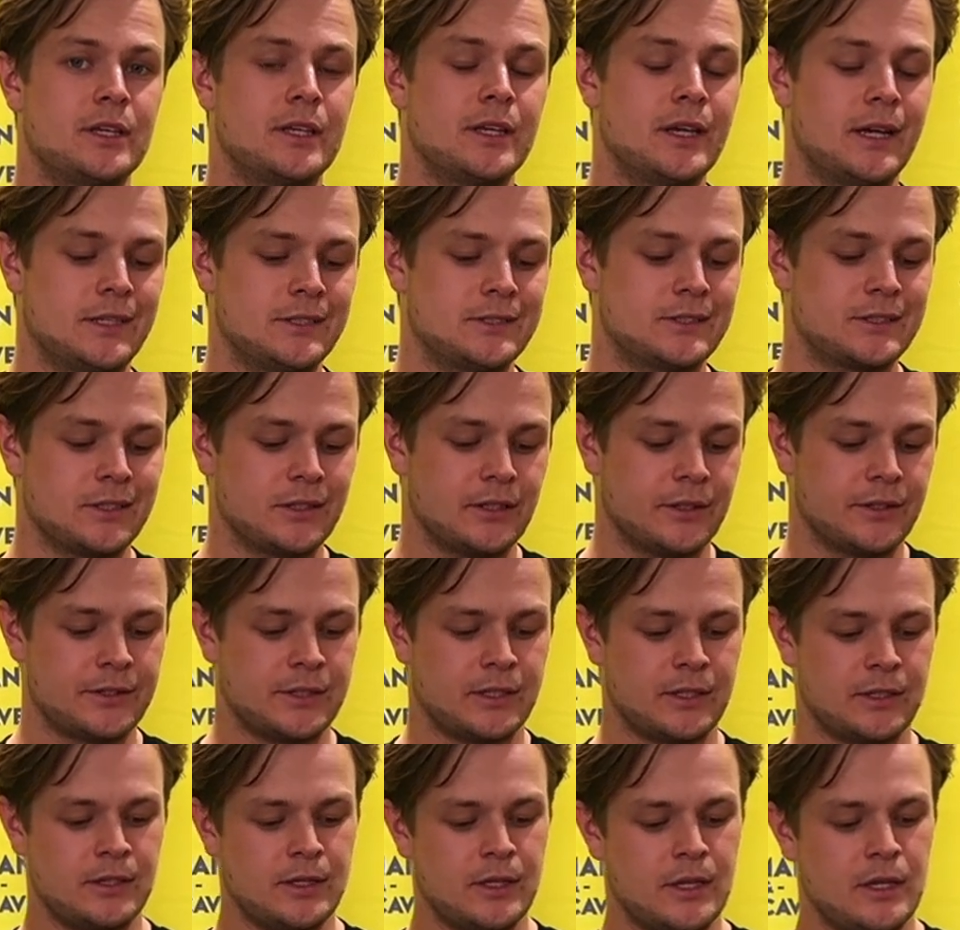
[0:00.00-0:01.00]
gas
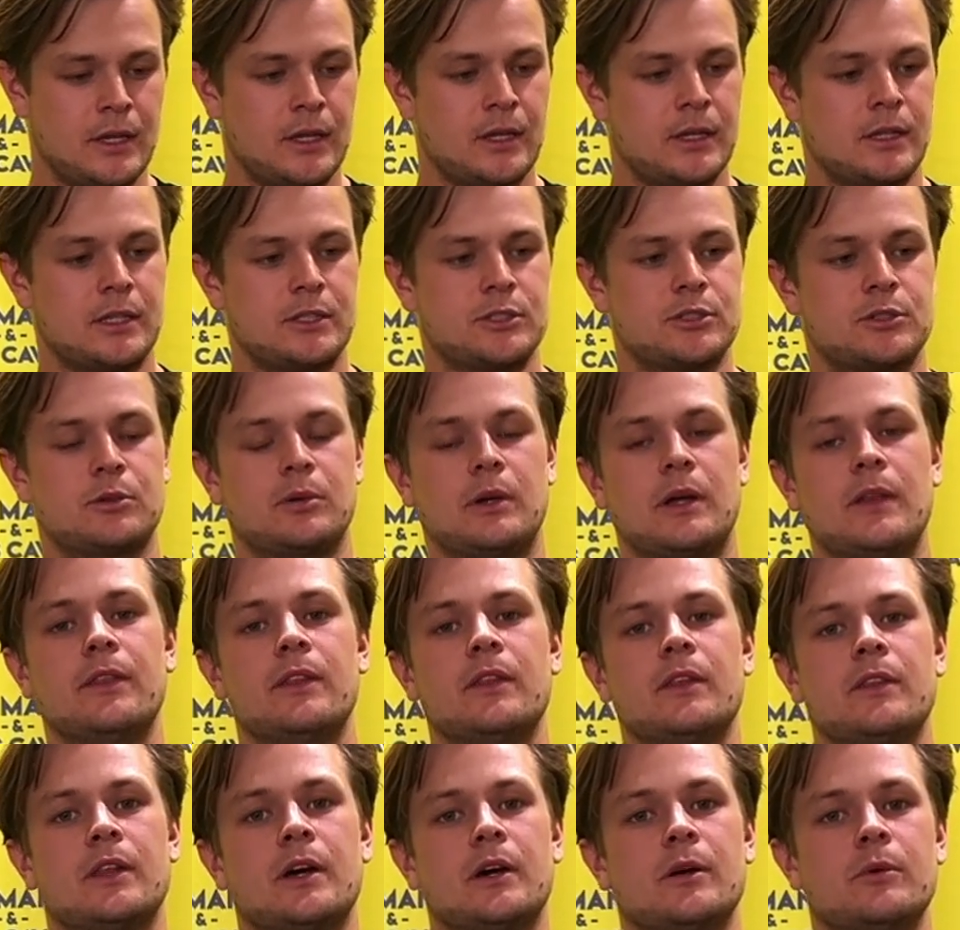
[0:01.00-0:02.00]
cylinder. That's the one
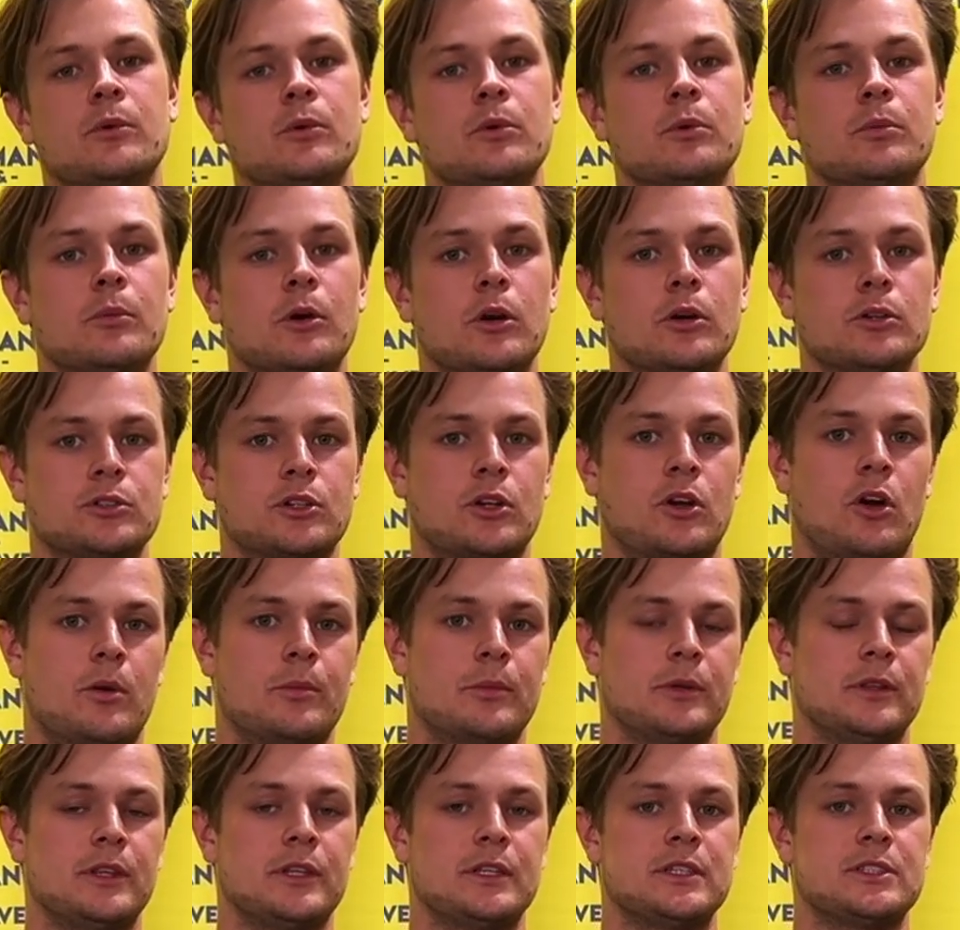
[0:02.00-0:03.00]
that we'll most
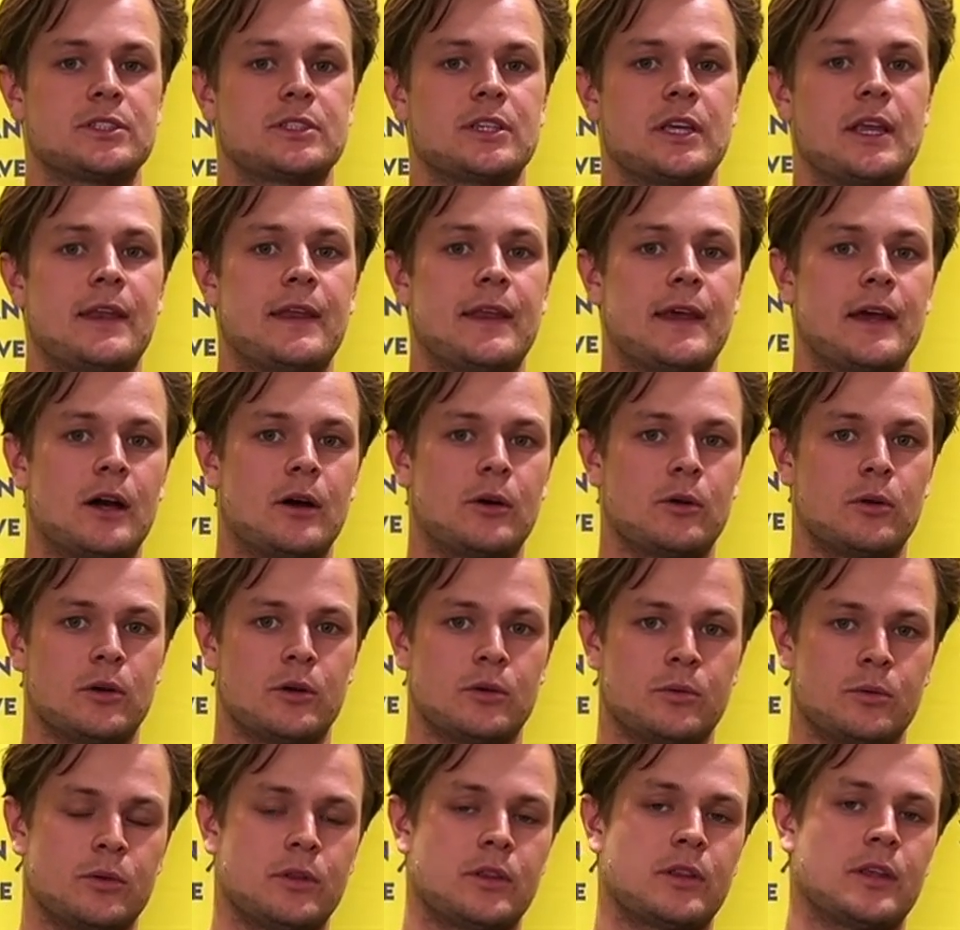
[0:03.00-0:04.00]
commonly send out
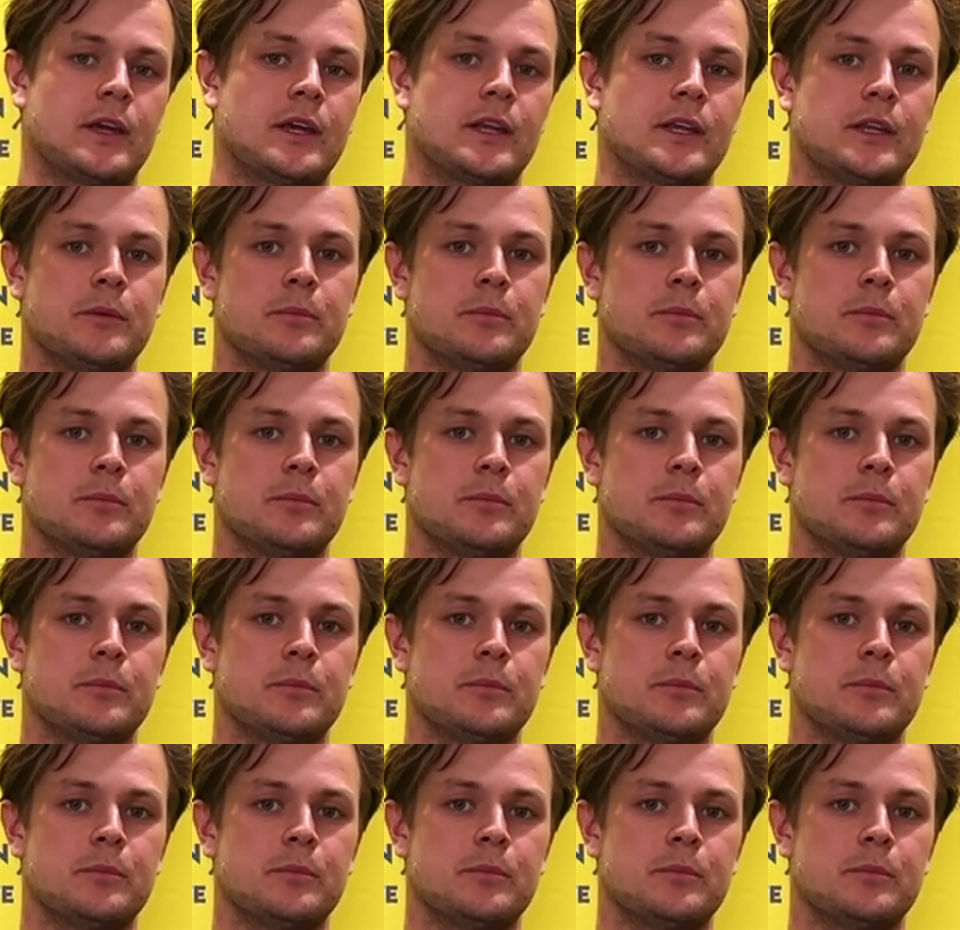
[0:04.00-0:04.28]
with any